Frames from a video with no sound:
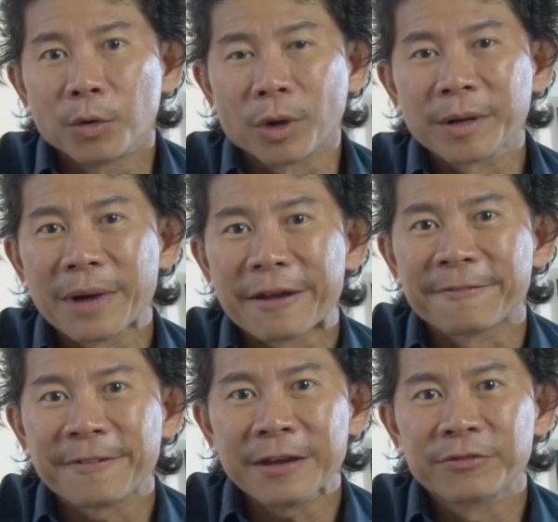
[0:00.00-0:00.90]
One of my
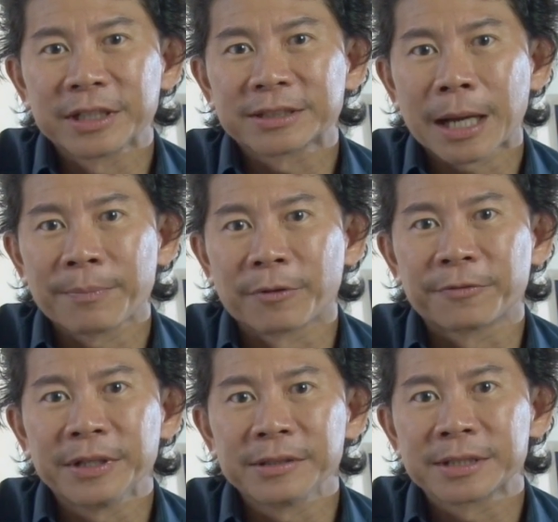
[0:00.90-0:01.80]
favorite type of
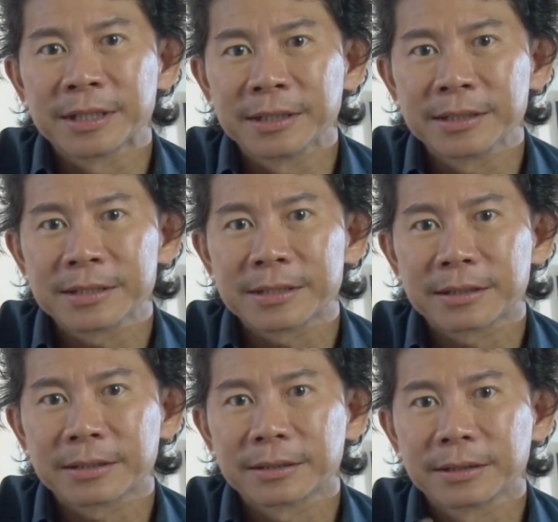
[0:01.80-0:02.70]
filters,
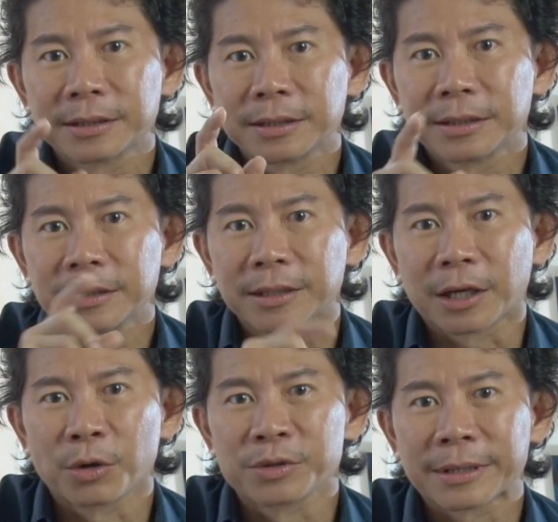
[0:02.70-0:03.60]
the
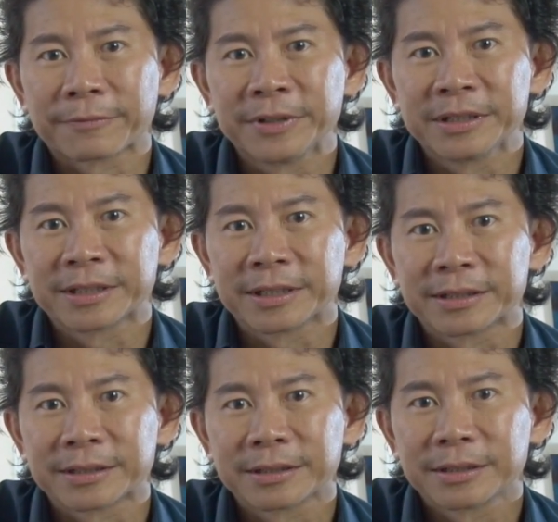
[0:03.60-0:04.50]
close-up
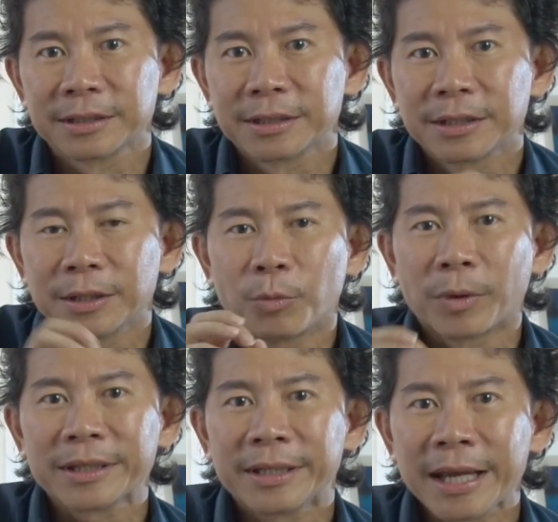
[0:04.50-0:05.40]
filters.
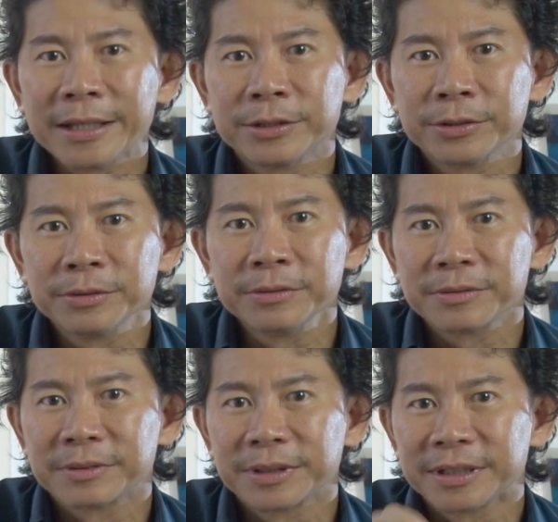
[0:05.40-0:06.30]
What they
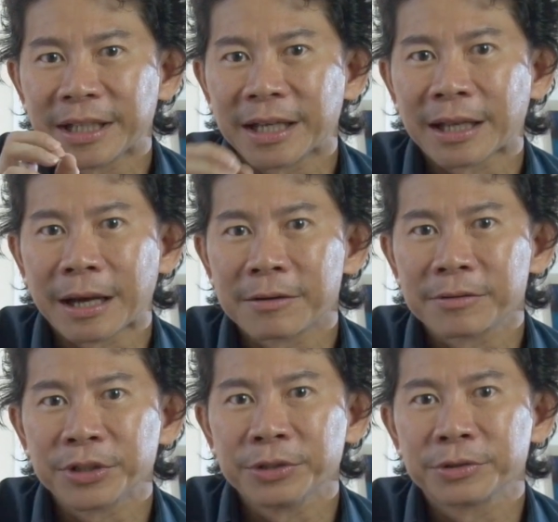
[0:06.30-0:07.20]
do, they
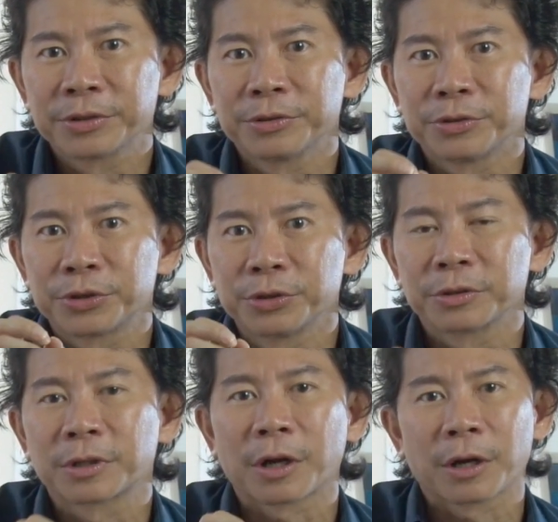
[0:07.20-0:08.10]
allow you to
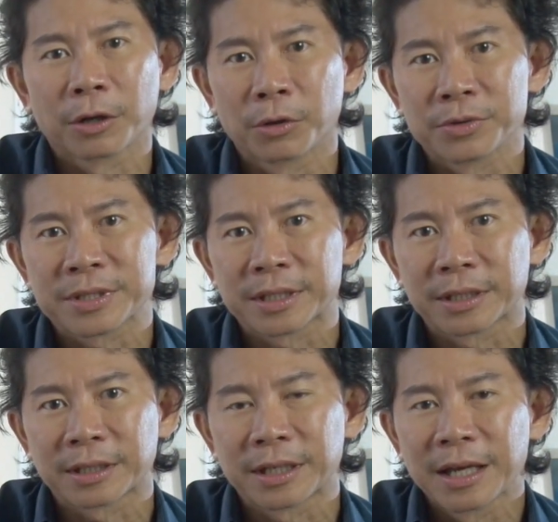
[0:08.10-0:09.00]
shoot
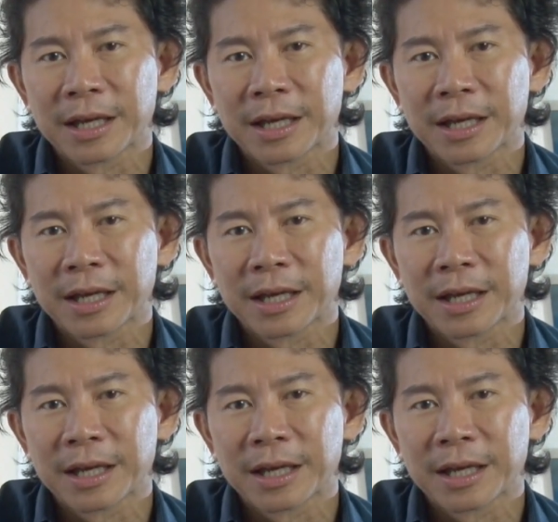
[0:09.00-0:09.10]
closer.